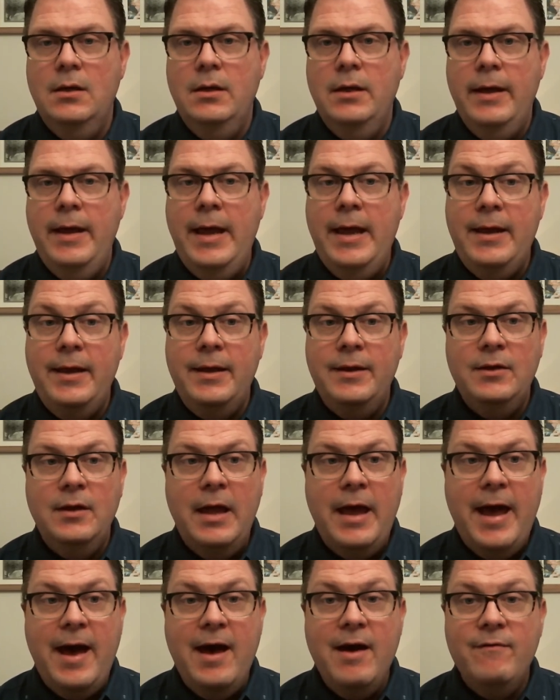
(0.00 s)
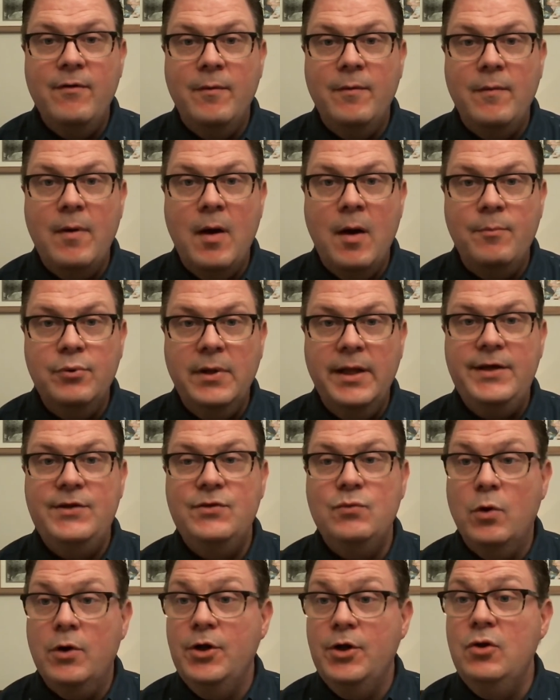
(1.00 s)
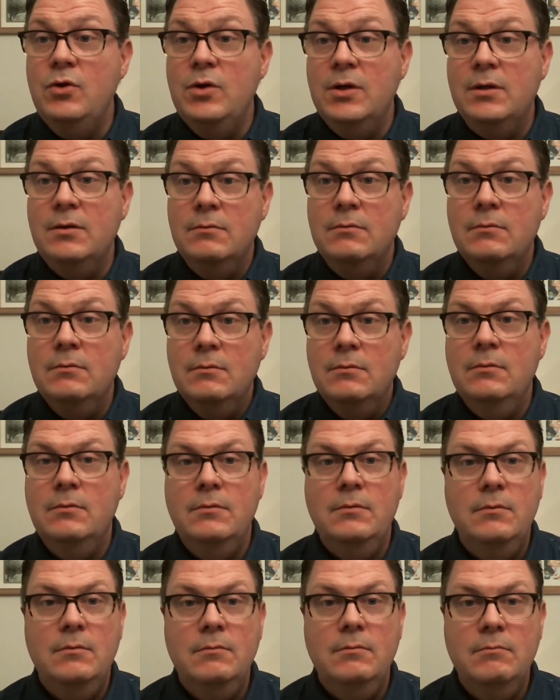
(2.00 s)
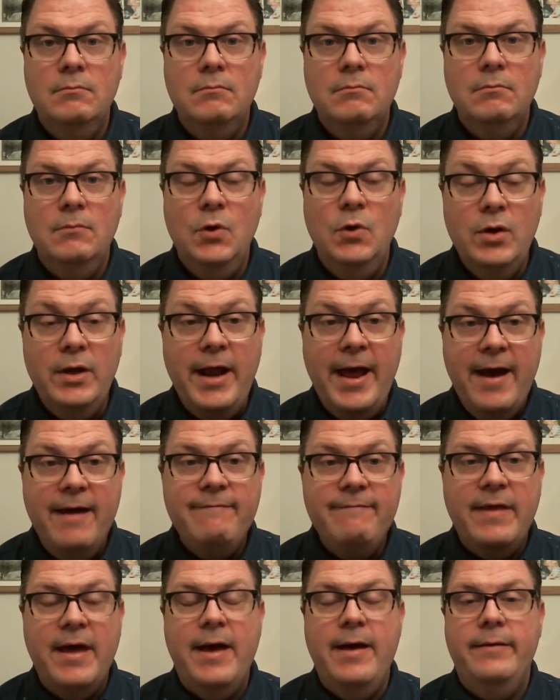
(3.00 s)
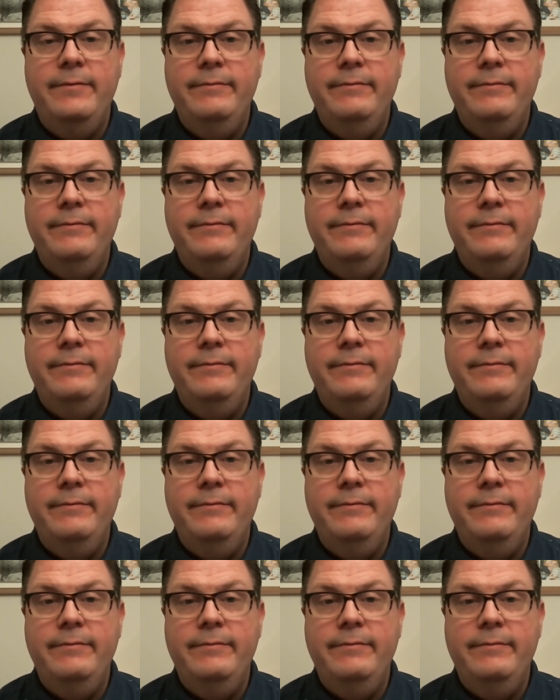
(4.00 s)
and have a place where you can have that.